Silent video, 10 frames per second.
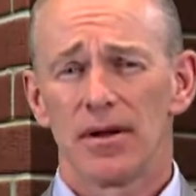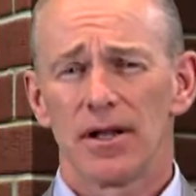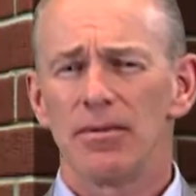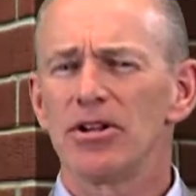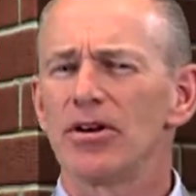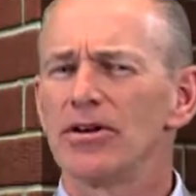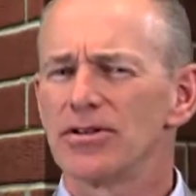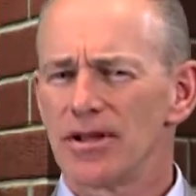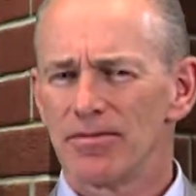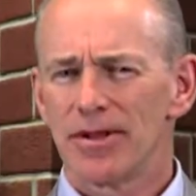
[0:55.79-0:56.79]
Let me tell you
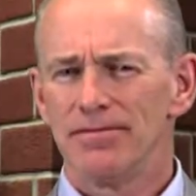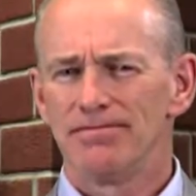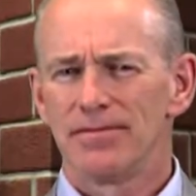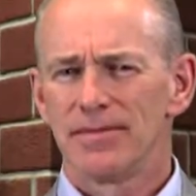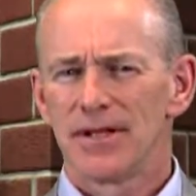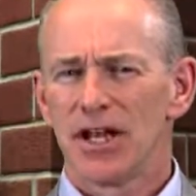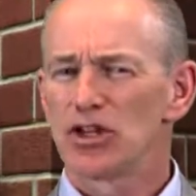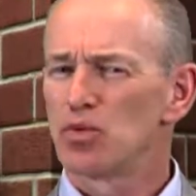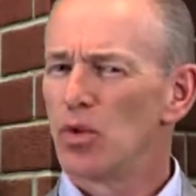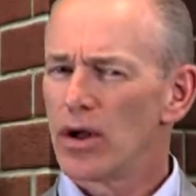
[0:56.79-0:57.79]
something.
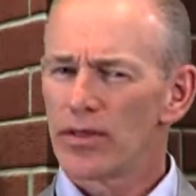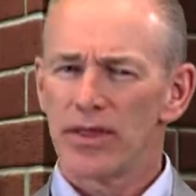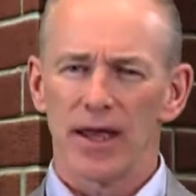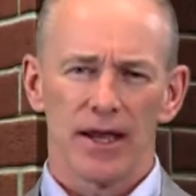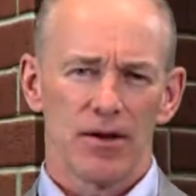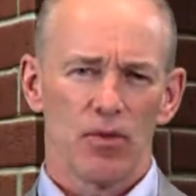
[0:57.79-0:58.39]
It's one thing